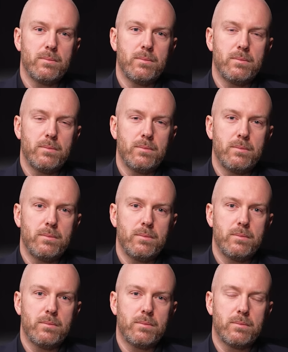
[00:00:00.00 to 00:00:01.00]

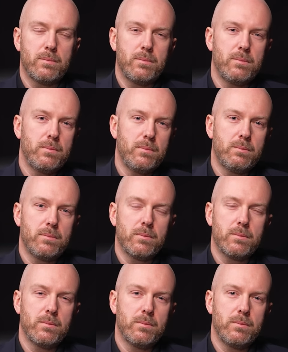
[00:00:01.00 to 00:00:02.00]

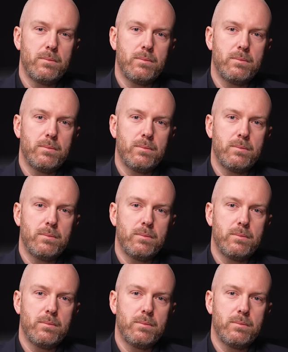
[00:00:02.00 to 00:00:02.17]
Nobody speaks.